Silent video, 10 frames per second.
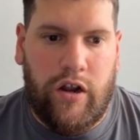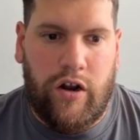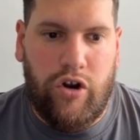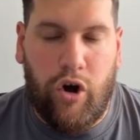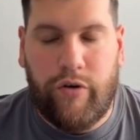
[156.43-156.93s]

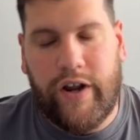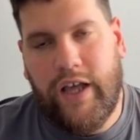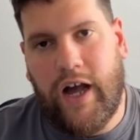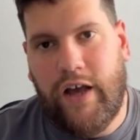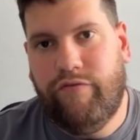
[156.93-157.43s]
low ride
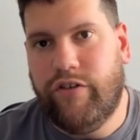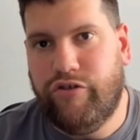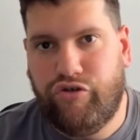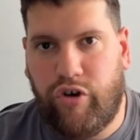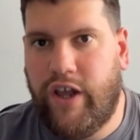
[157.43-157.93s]
height for the
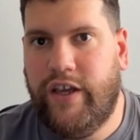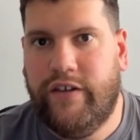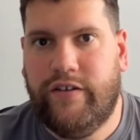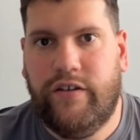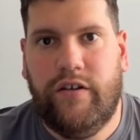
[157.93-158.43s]

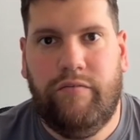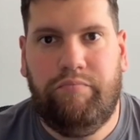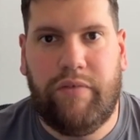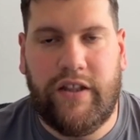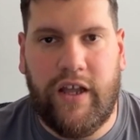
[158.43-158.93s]
straights,
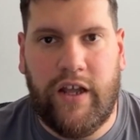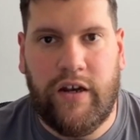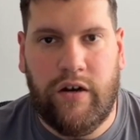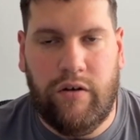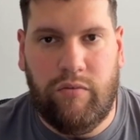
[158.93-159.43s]
but
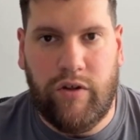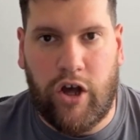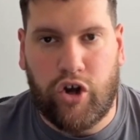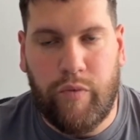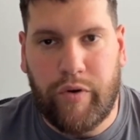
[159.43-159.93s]
then
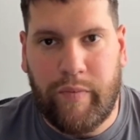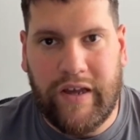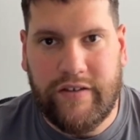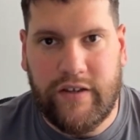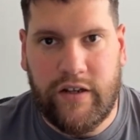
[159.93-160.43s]
without
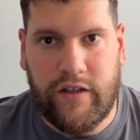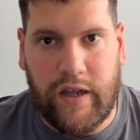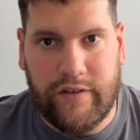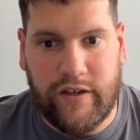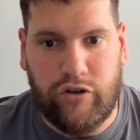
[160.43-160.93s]
compromising
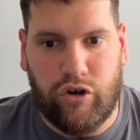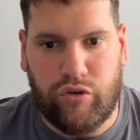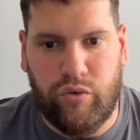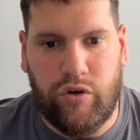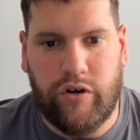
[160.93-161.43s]
that sector 2,
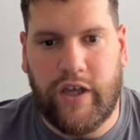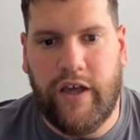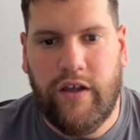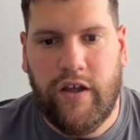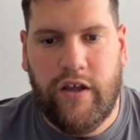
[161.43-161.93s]

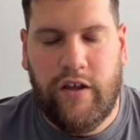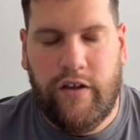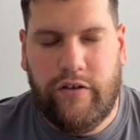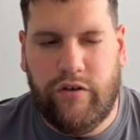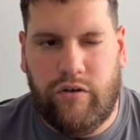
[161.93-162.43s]
okay?
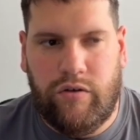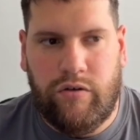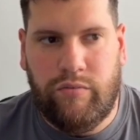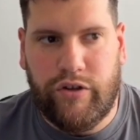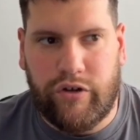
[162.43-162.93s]

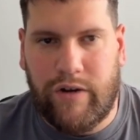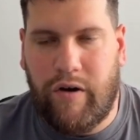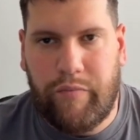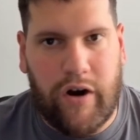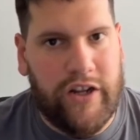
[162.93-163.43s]
So we're talking
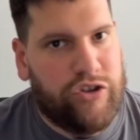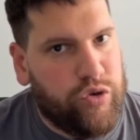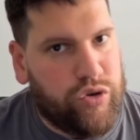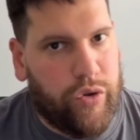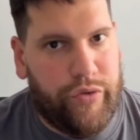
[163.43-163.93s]
about probably
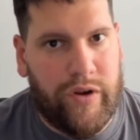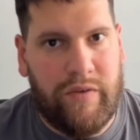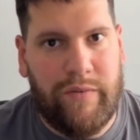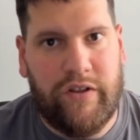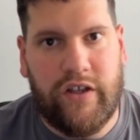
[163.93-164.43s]
2 to 3
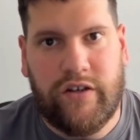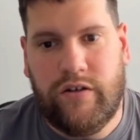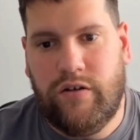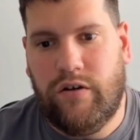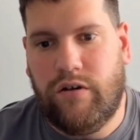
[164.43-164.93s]

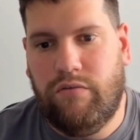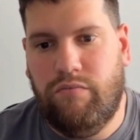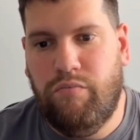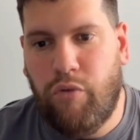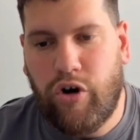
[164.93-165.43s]
millimeters
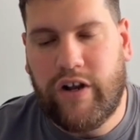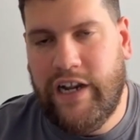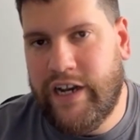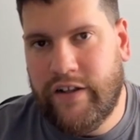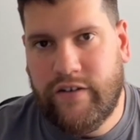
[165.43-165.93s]
more
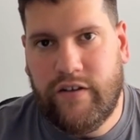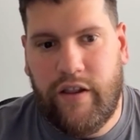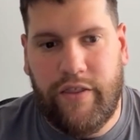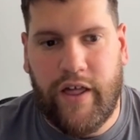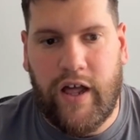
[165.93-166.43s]
clearance
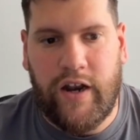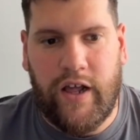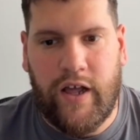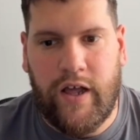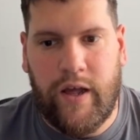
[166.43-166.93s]
than
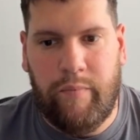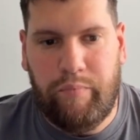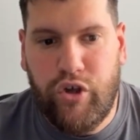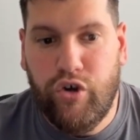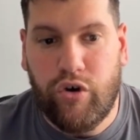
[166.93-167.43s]
a
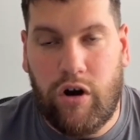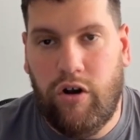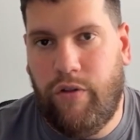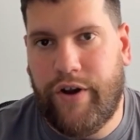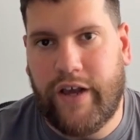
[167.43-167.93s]
pure
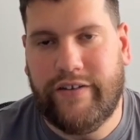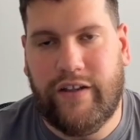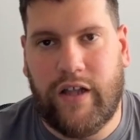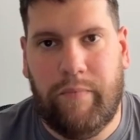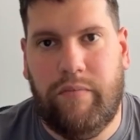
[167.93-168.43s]
low drag
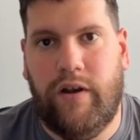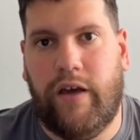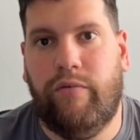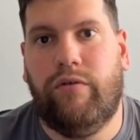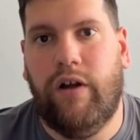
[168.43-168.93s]
setup like
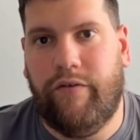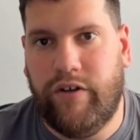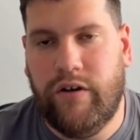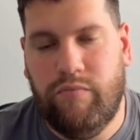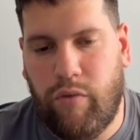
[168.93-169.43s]
we could have
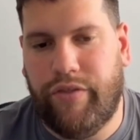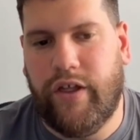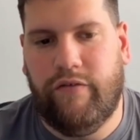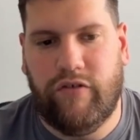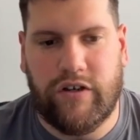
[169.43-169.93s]
in Monza,
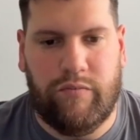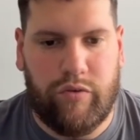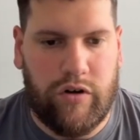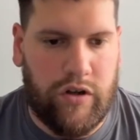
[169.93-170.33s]
for example.